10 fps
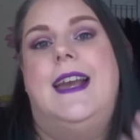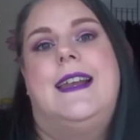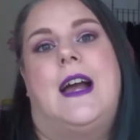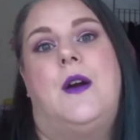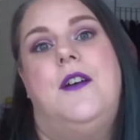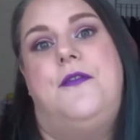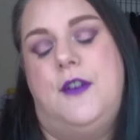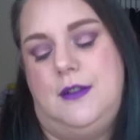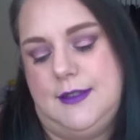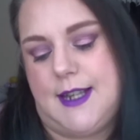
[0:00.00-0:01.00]
Now, her
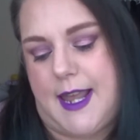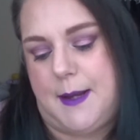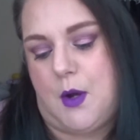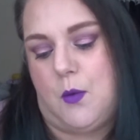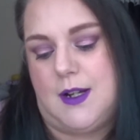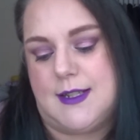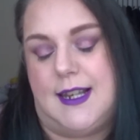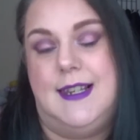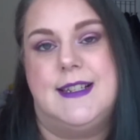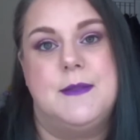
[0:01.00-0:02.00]
full name was
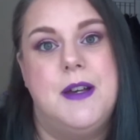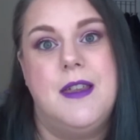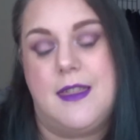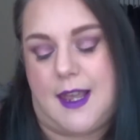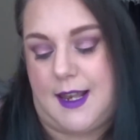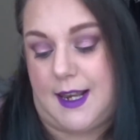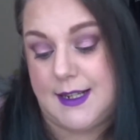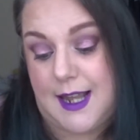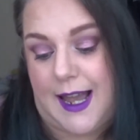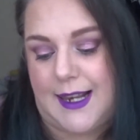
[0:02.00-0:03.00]
Elizabeth
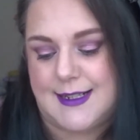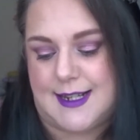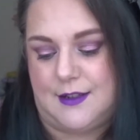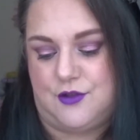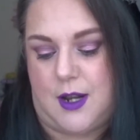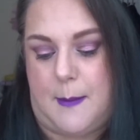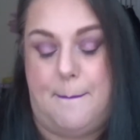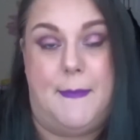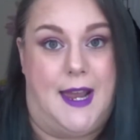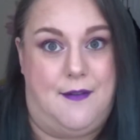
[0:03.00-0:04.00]
Alexandra
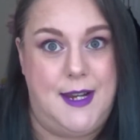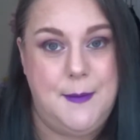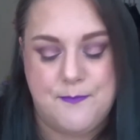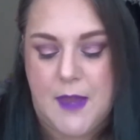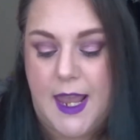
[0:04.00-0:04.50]
Mary,